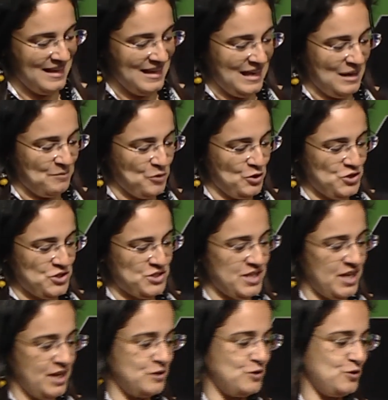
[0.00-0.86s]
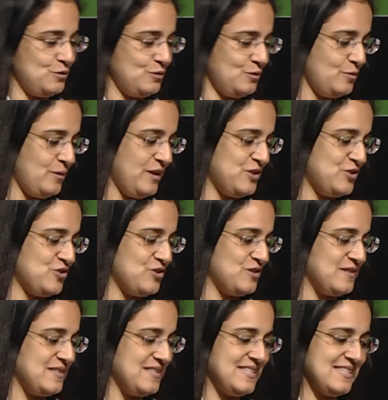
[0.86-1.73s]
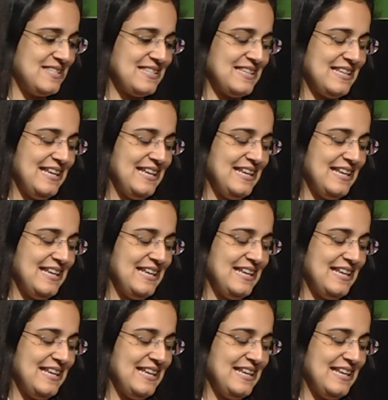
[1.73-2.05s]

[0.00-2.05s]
I'm going to take 2 questions.